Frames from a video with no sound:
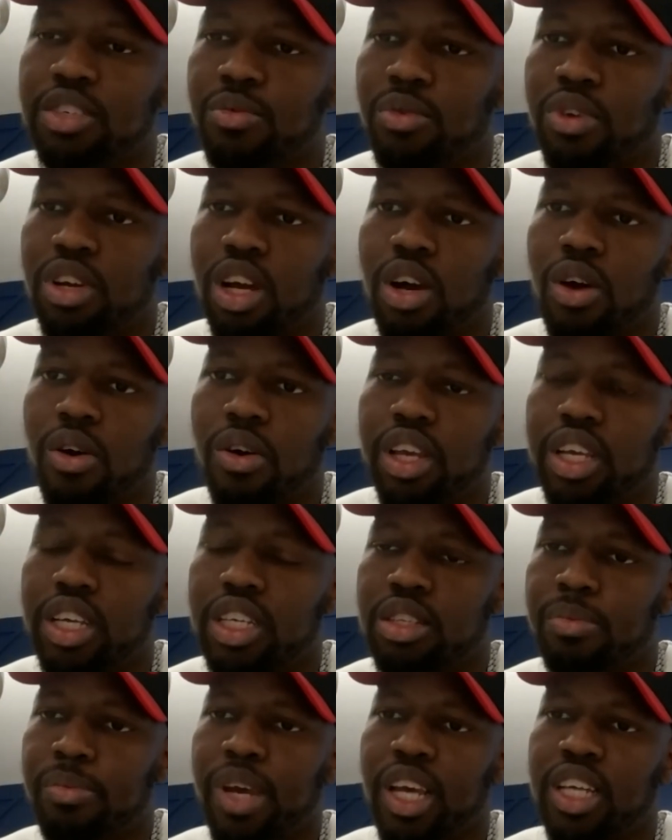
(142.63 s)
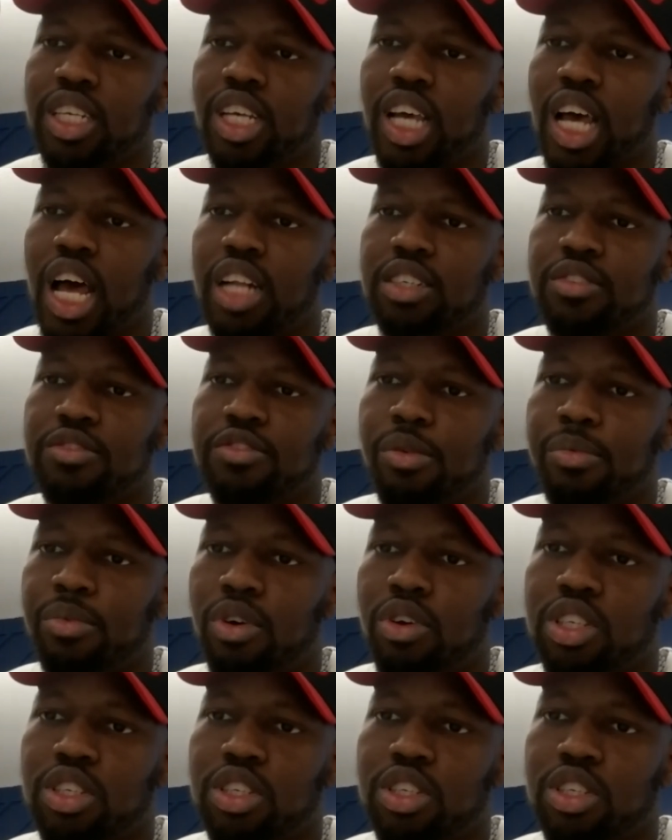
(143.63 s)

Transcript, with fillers: you want to go against the best in college football.